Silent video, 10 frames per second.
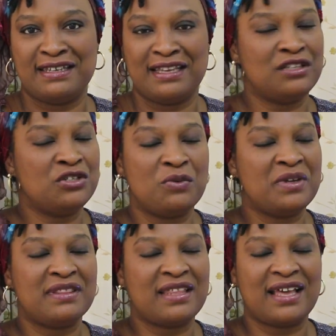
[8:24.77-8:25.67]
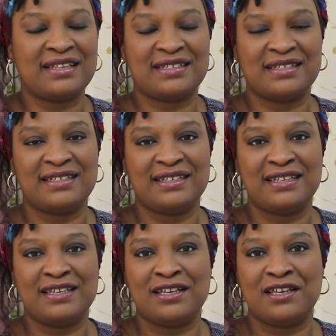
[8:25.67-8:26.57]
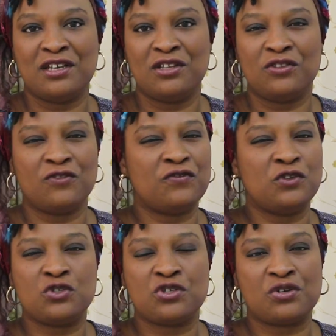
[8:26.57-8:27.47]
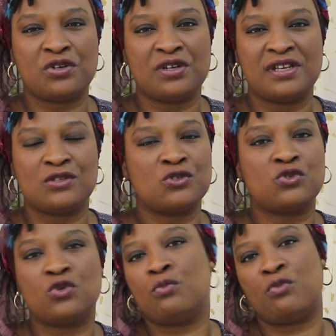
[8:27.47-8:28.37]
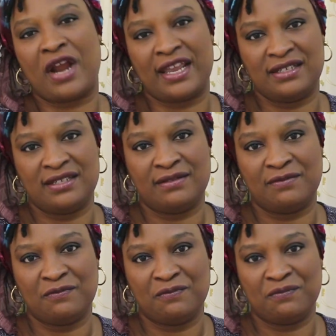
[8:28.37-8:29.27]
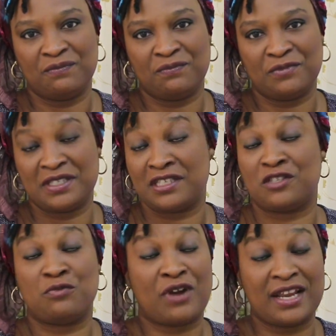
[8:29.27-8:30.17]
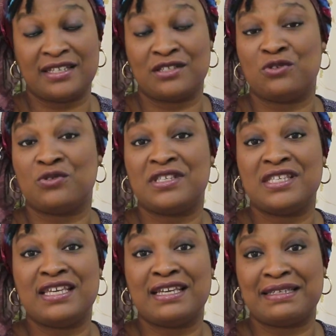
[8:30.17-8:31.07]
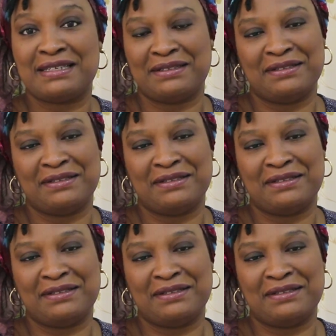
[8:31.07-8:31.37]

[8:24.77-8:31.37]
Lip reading: and knowing that the future is so bright. It's as bright as you see it.